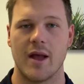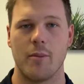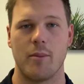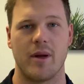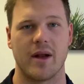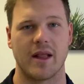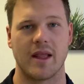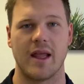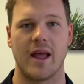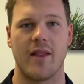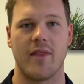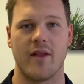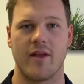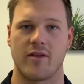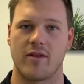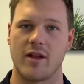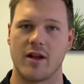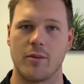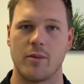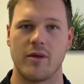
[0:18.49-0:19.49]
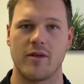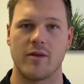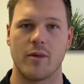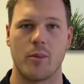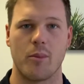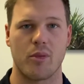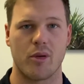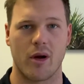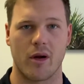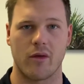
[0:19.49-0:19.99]
But again, there's going to be
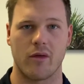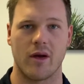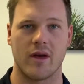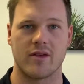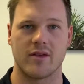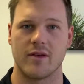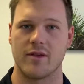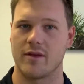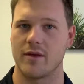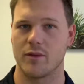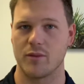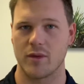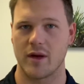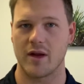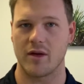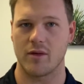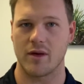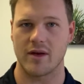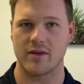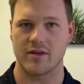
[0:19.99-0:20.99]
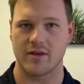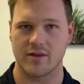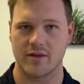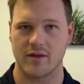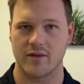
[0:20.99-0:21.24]
some progressions and regressions